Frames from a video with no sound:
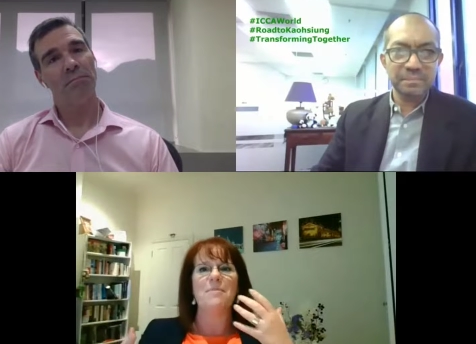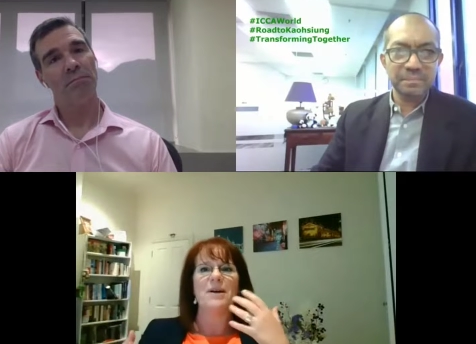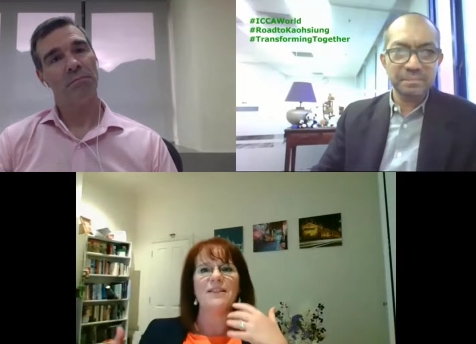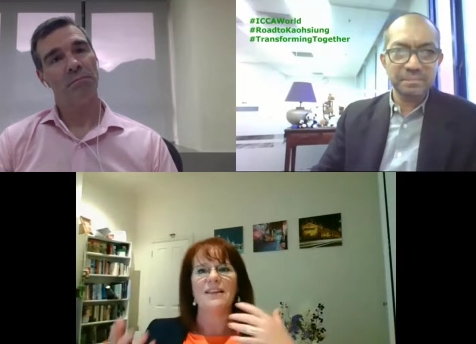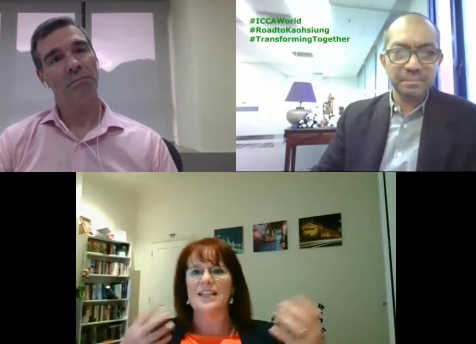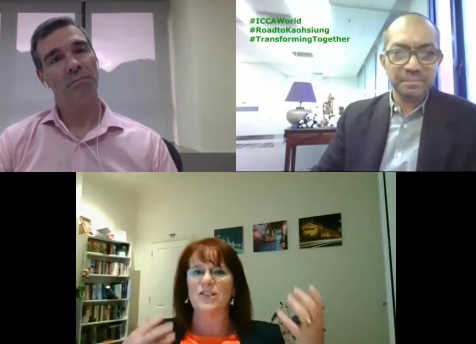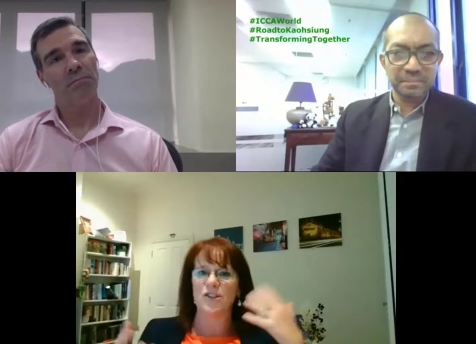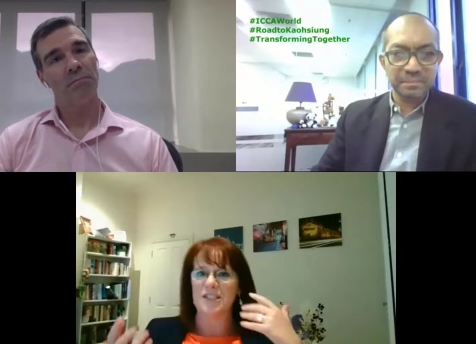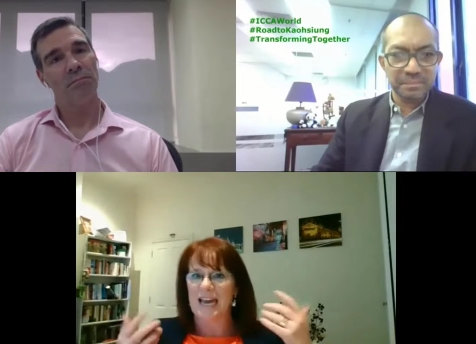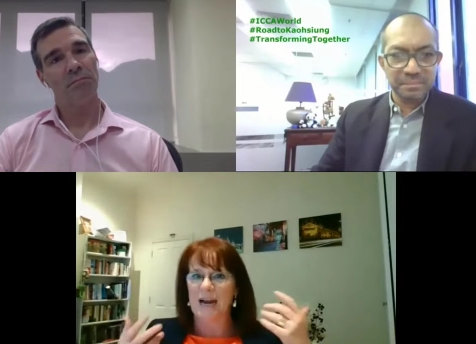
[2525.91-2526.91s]
Speaker 1: But I think it's
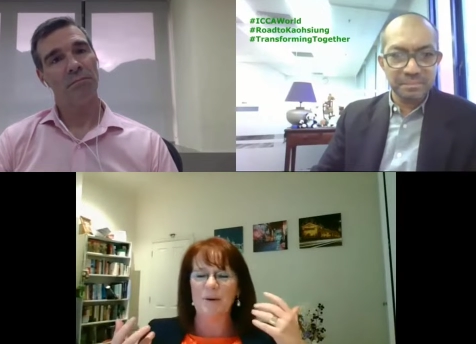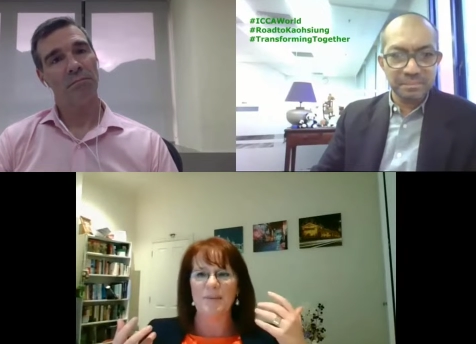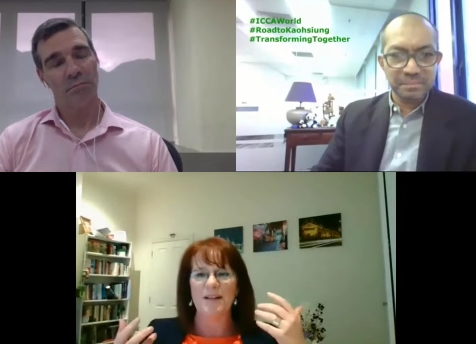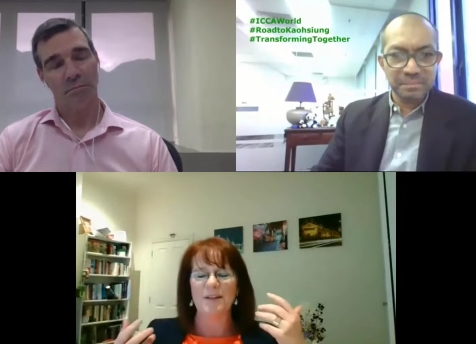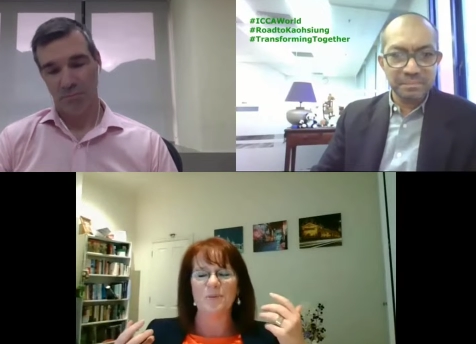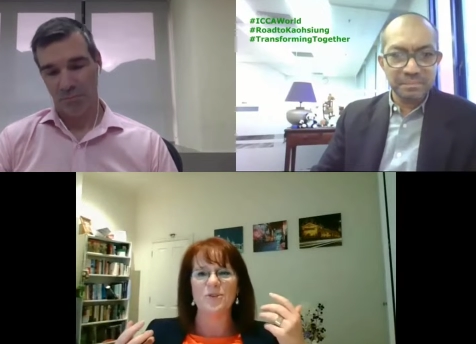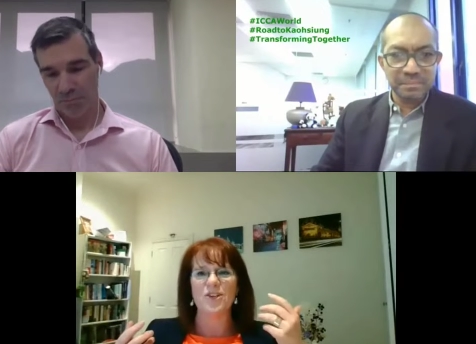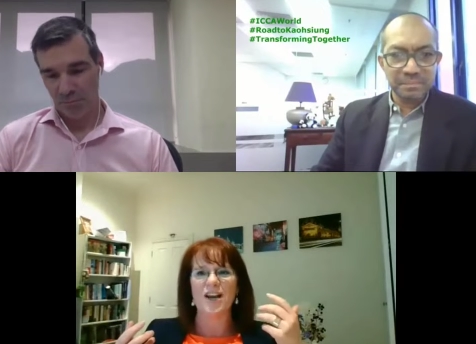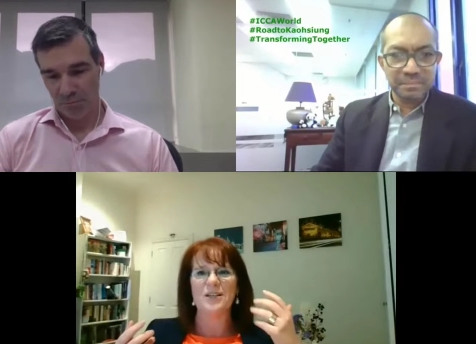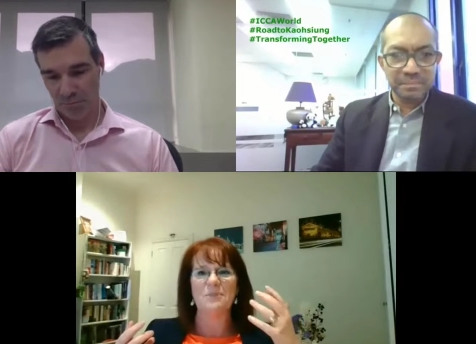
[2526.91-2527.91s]
just how we meet that will
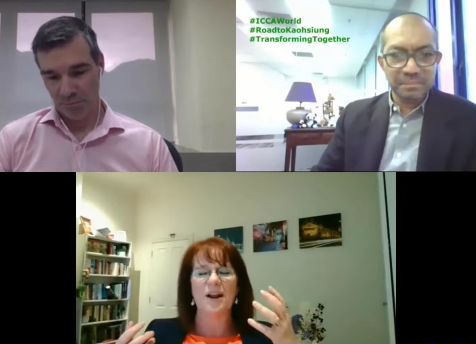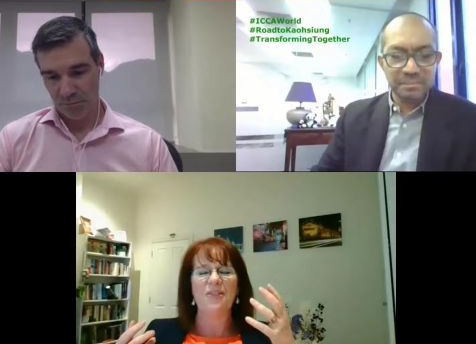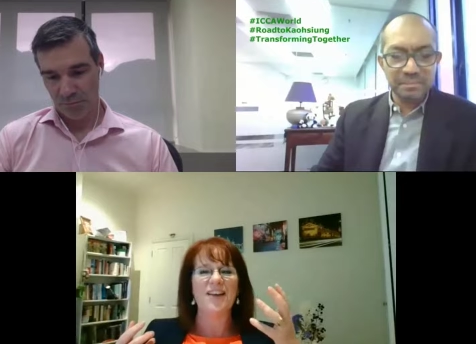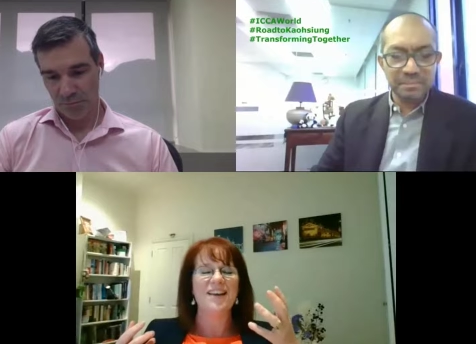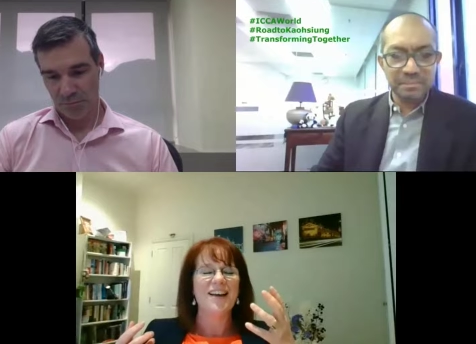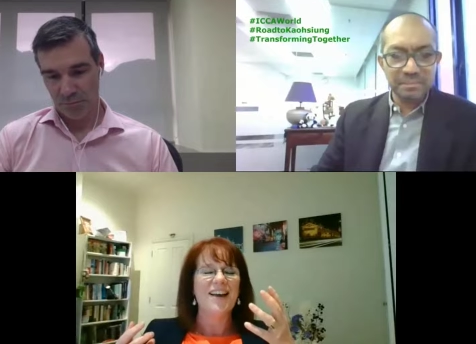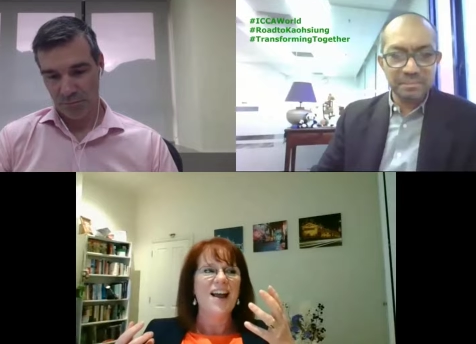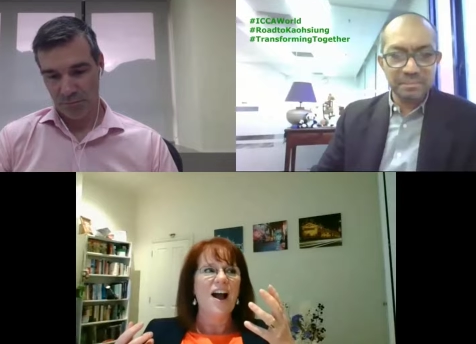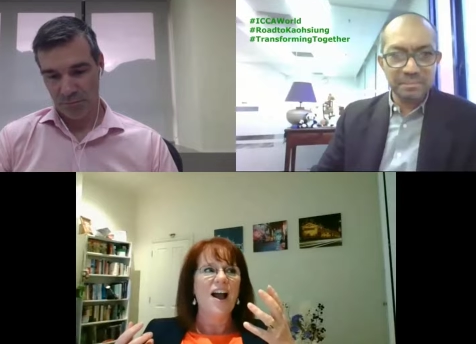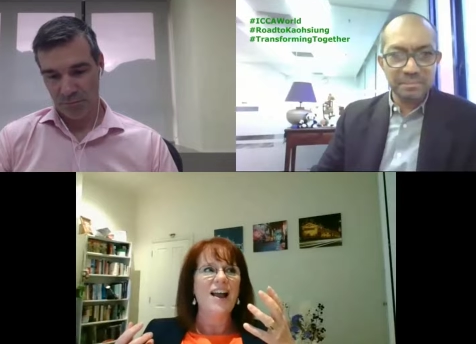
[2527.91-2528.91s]
change. But I think
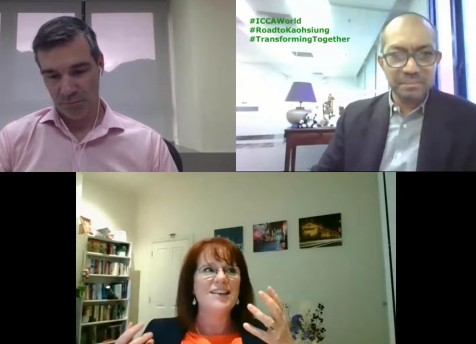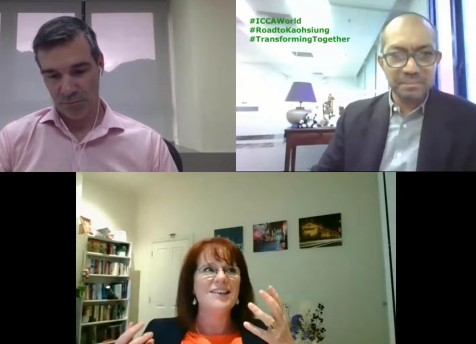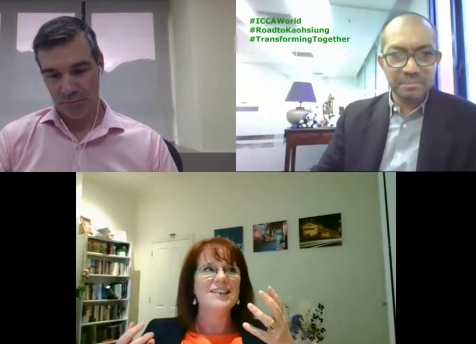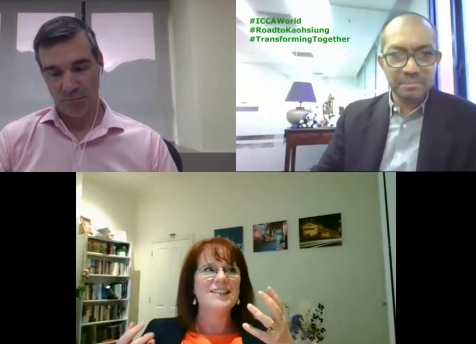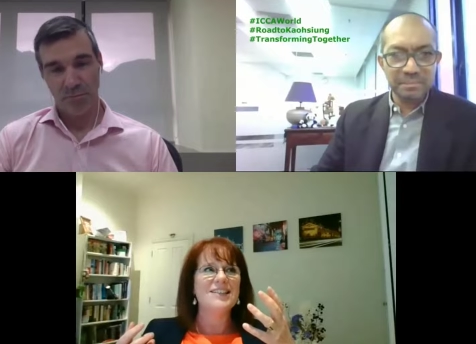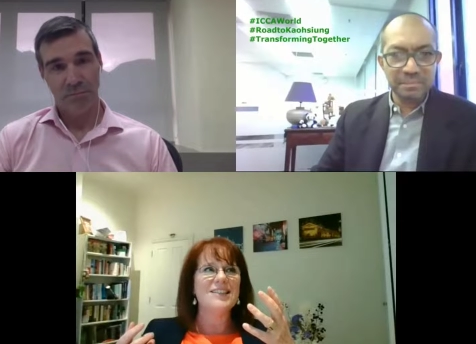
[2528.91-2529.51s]
so.